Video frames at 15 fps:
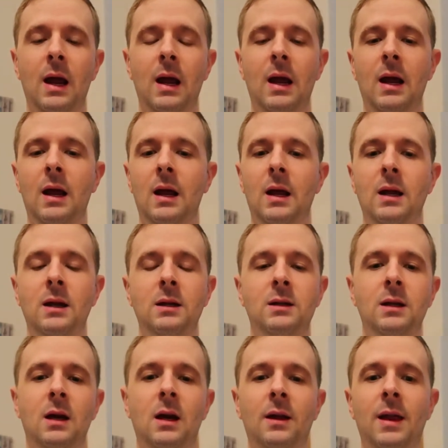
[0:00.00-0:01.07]

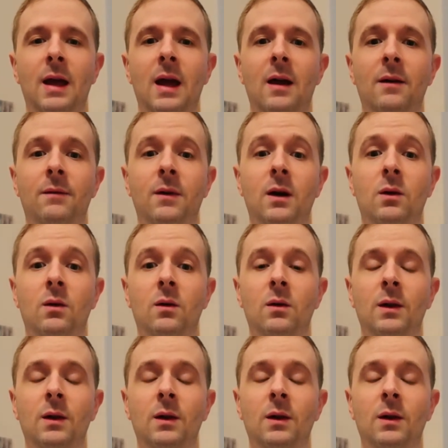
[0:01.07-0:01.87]
and uh, they have uh,